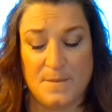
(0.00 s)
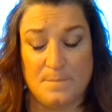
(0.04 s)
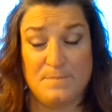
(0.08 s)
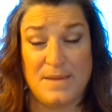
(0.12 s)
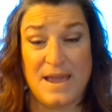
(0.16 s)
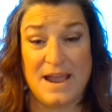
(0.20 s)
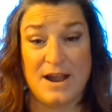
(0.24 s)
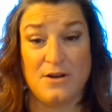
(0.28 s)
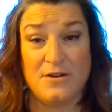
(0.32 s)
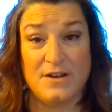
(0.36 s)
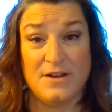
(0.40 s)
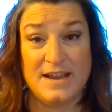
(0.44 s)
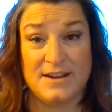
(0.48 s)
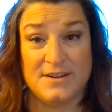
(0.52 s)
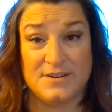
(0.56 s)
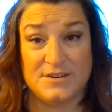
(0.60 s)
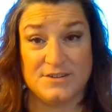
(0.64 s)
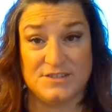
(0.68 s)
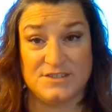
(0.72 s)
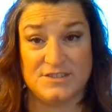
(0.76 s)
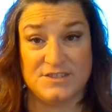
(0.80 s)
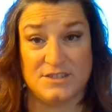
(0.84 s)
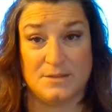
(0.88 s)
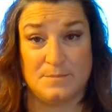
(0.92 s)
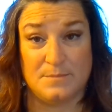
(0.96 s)

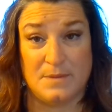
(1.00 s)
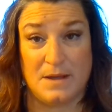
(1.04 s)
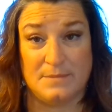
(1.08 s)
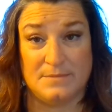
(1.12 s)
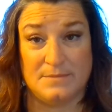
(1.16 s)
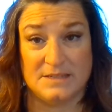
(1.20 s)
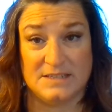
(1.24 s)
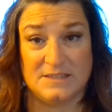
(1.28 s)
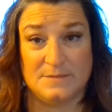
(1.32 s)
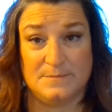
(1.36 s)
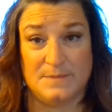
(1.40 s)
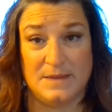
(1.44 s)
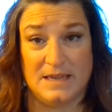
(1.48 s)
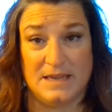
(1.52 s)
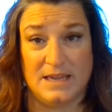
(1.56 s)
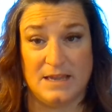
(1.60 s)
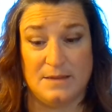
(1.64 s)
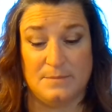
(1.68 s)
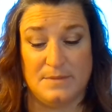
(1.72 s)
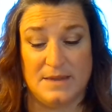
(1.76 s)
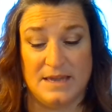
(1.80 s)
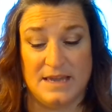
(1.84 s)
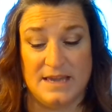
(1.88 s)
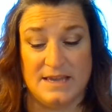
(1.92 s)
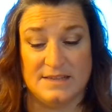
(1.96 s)
barriers to the public
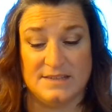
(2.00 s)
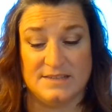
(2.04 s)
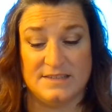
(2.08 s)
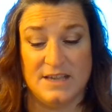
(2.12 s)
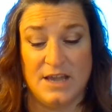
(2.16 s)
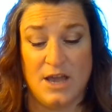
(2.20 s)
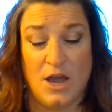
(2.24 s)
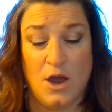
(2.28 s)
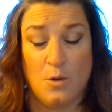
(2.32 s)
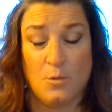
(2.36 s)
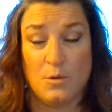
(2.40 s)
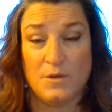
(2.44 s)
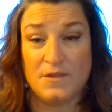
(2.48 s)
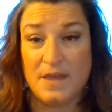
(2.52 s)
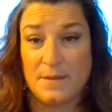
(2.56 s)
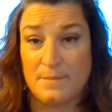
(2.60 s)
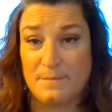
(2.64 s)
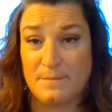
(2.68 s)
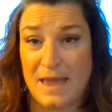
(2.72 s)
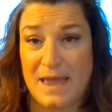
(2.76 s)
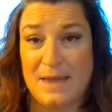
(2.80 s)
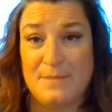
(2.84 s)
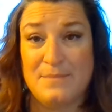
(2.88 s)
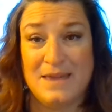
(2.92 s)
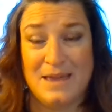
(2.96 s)
speaking piece, where they
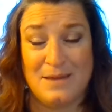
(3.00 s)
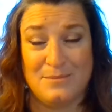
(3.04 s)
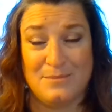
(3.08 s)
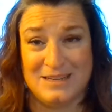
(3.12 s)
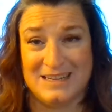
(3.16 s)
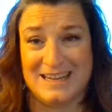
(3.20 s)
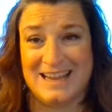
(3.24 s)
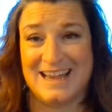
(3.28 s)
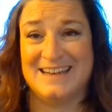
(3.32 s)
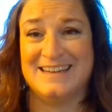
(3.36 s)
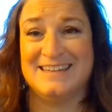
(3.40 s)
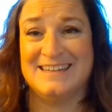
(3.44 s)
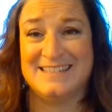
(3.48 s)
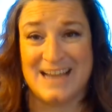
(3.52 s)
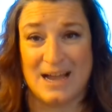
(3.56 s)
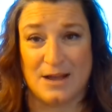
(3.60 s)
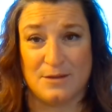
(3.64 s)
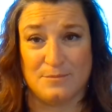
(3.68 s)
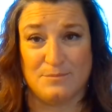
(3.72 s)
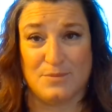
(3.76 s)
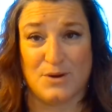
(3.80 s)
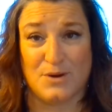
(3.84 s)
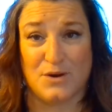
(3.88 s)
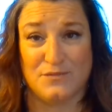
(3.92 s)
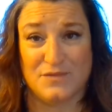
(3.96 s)
may be able to get it
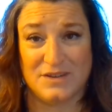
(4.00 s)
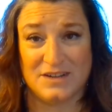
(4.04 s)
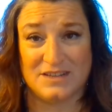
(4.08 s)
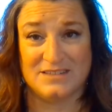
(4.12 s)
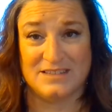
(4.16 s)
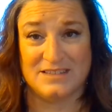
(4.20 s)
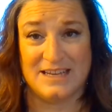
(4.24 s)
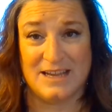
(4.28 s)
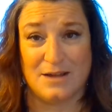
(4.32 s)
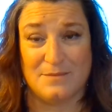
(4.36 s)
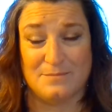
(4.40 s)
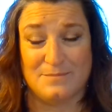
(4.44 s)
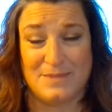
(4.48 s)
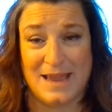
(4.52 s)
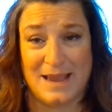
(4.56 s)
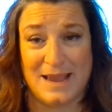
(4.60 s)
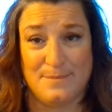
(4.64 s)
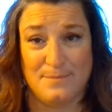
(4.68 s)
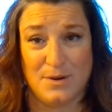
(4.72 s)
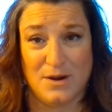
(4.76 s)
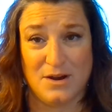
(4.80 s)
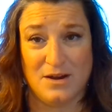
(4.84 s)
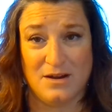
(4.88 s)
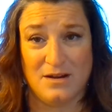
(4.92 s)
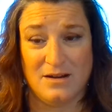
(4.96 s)
down perfectly on
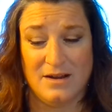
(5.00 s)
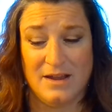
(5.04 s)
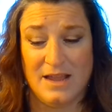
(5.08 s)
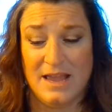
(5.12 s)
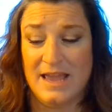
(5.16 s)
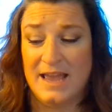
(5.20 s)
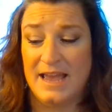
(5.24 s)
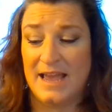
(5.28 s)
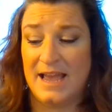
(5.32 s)
paper,